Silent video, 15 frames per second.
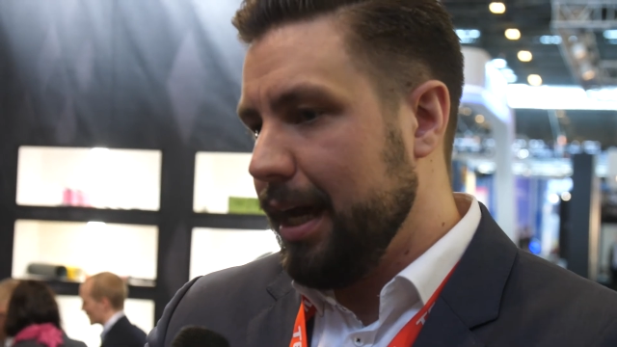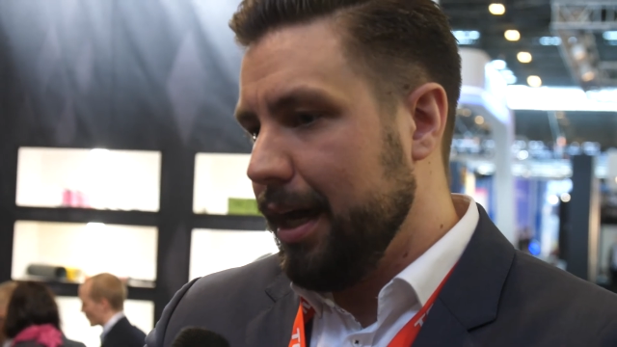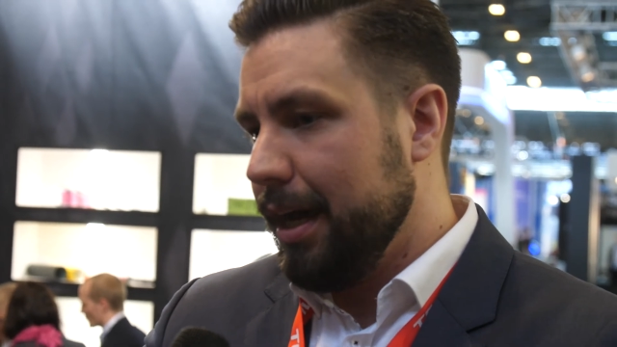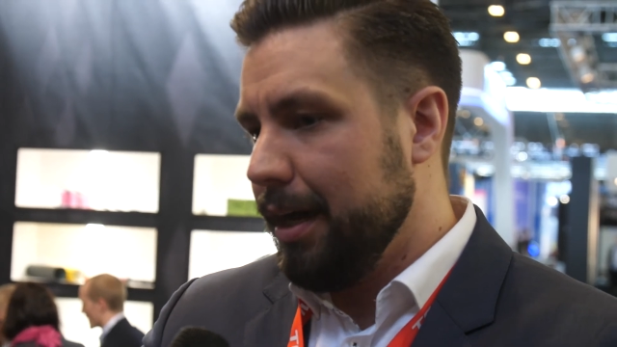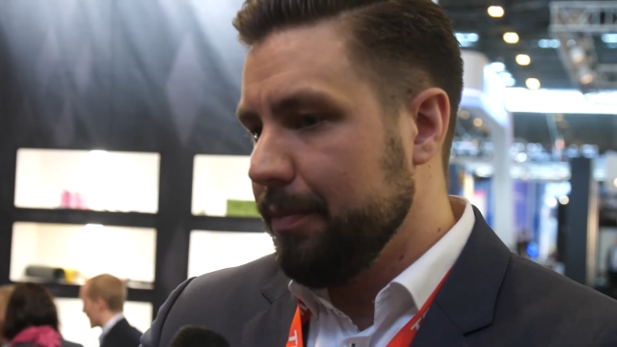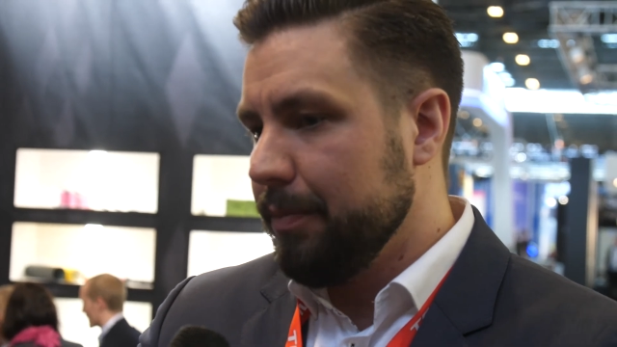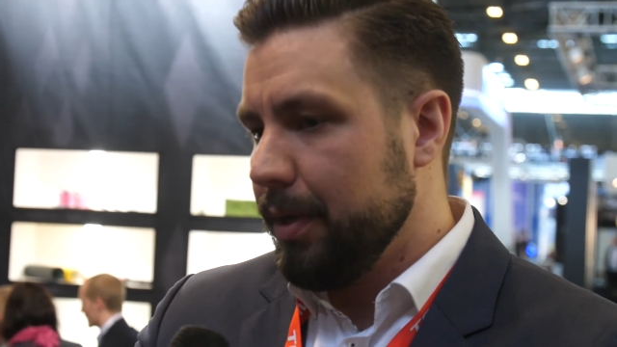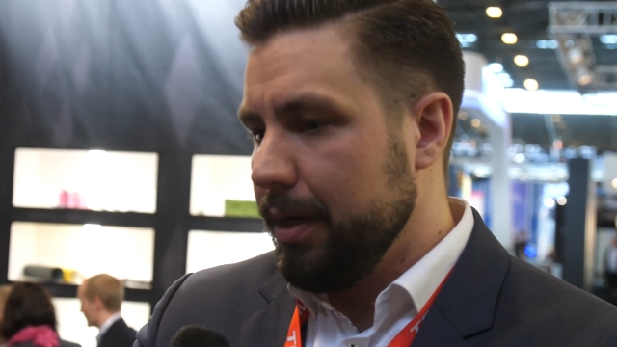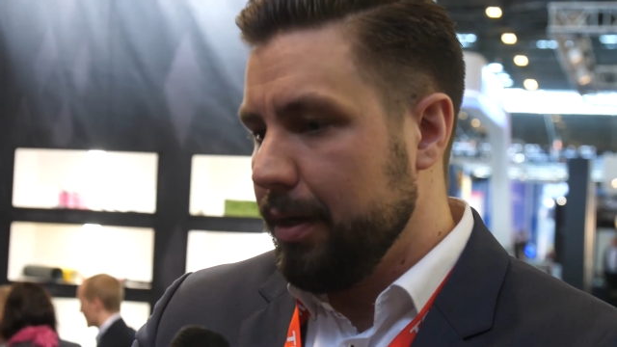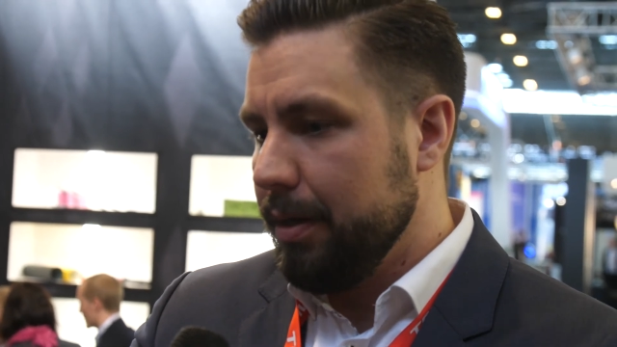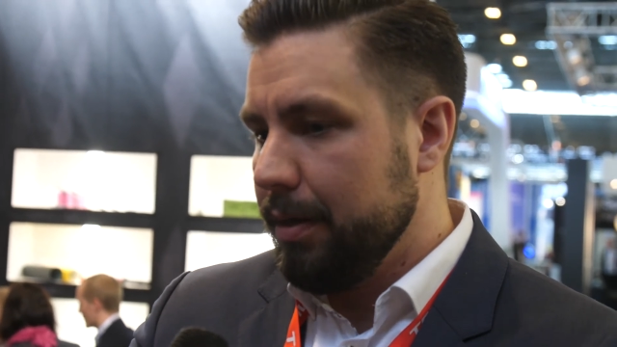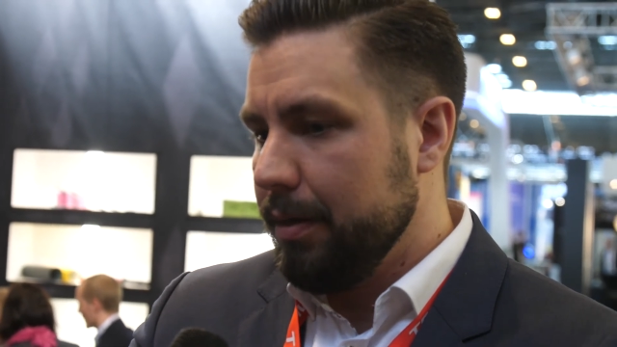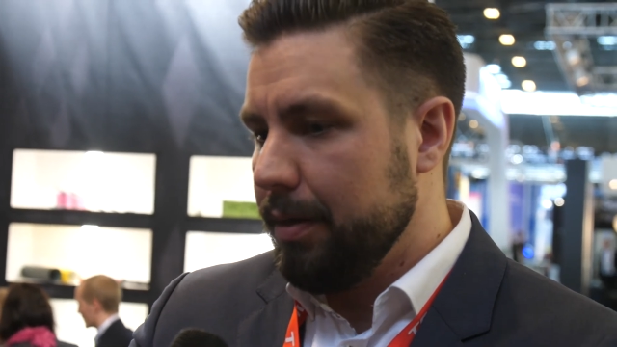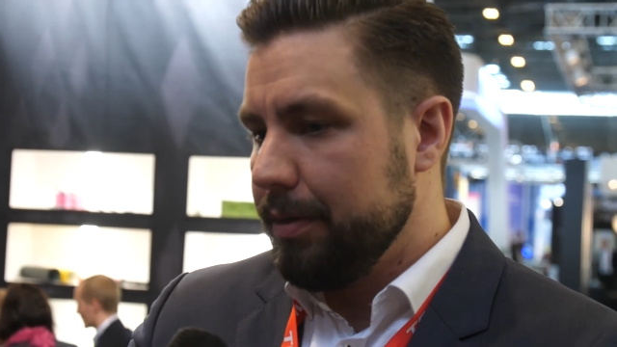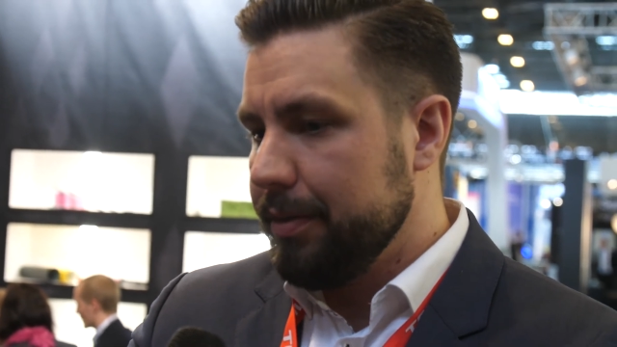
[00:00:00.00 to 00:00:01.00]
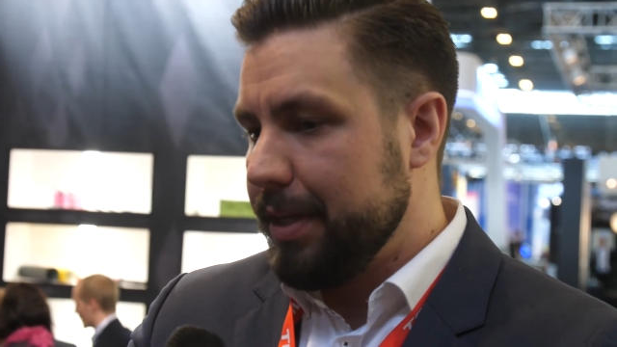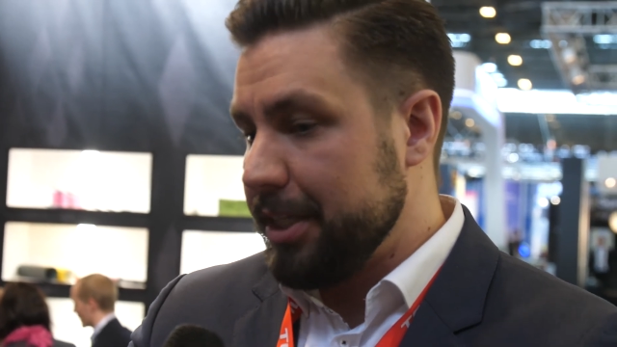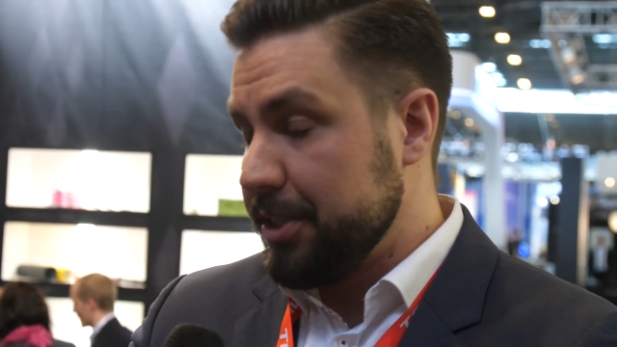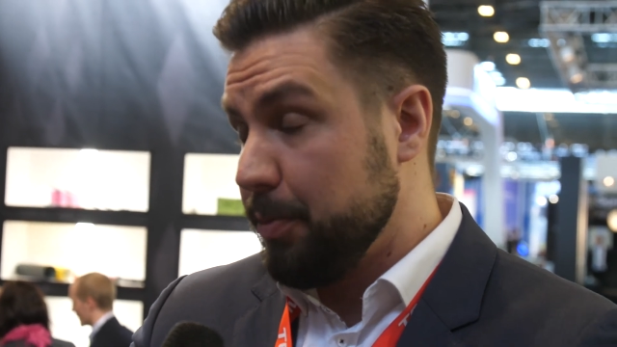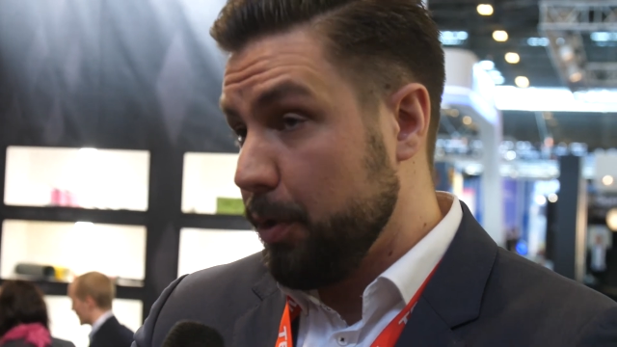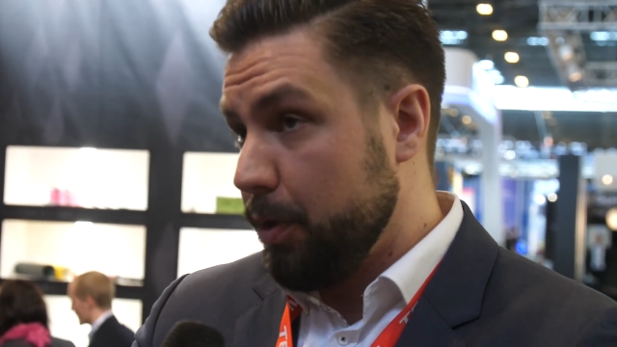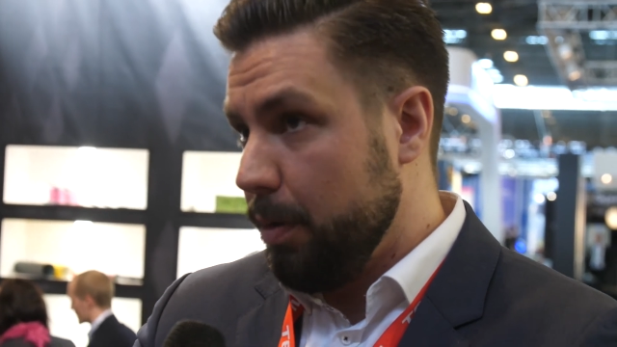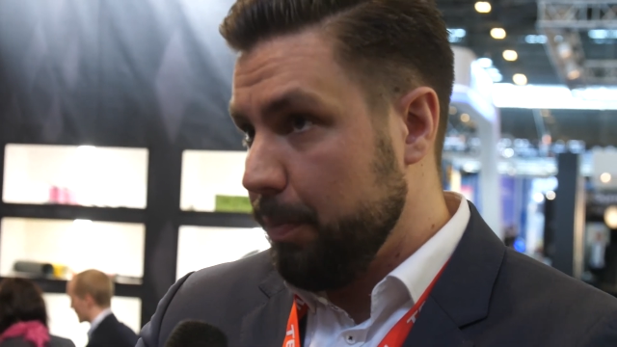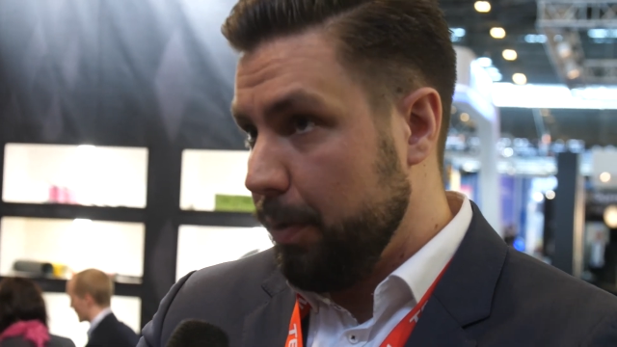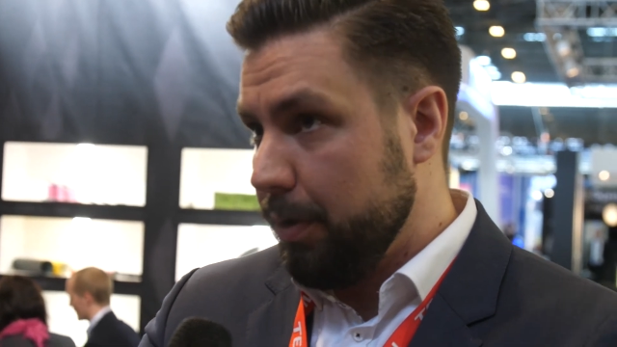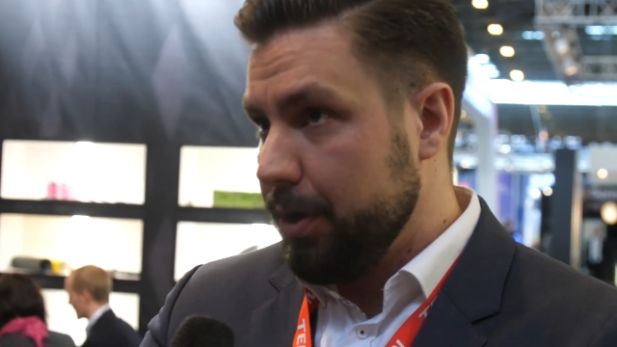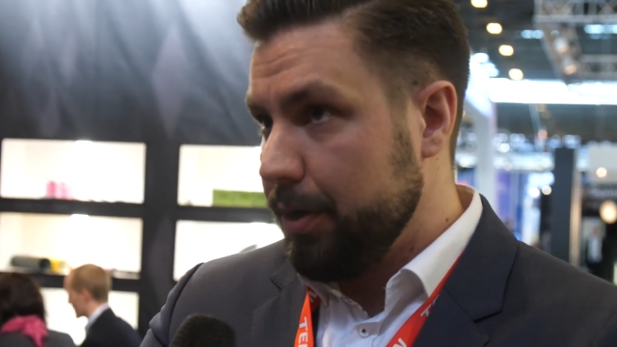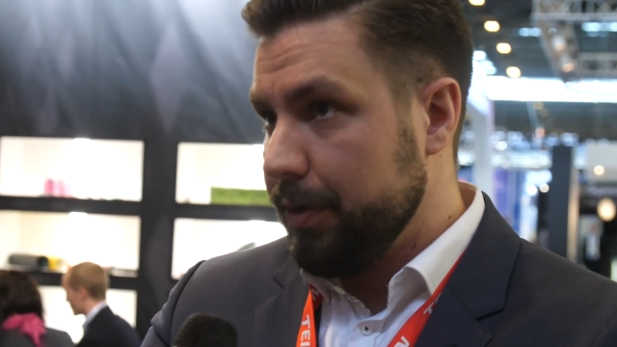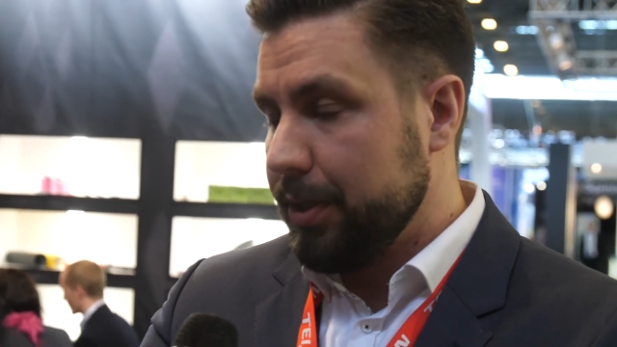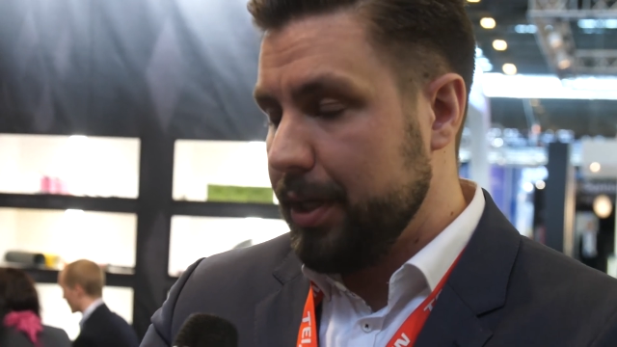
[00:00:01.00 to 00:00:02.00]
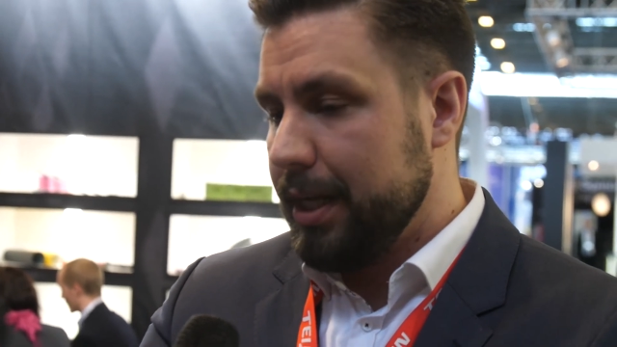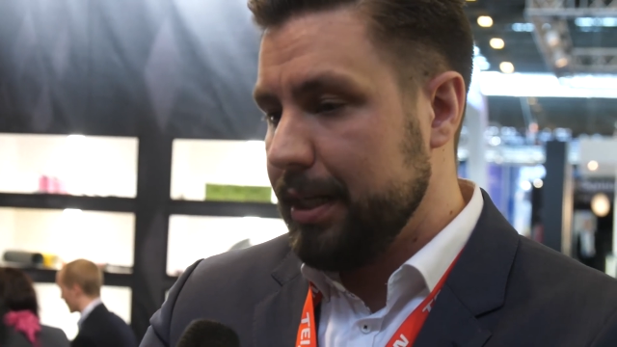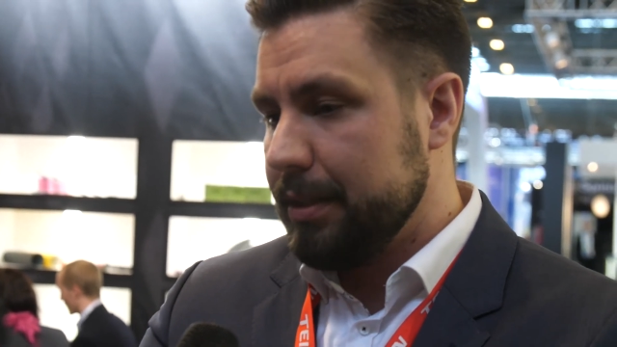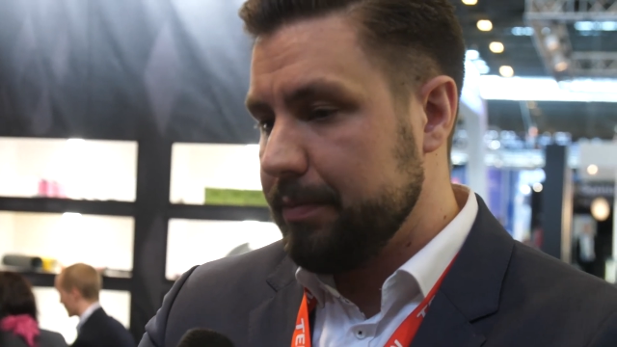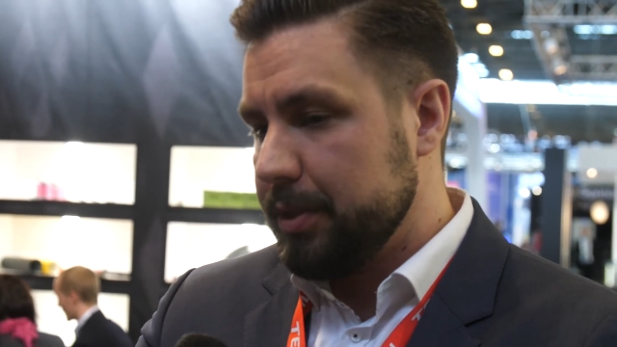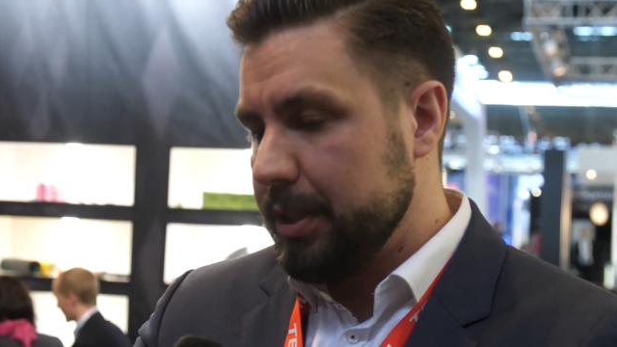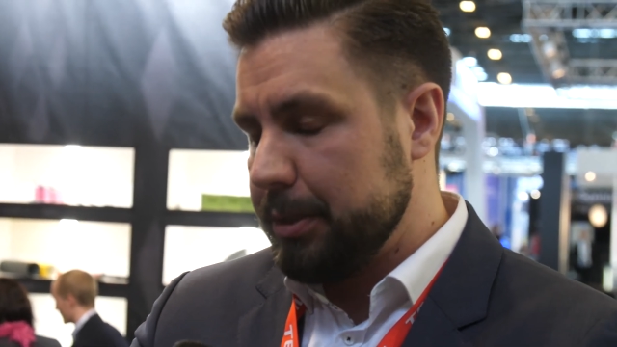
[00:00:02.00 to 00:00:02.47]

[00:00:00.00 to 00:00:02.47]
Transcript: um, uh, Desmocomp polyurethane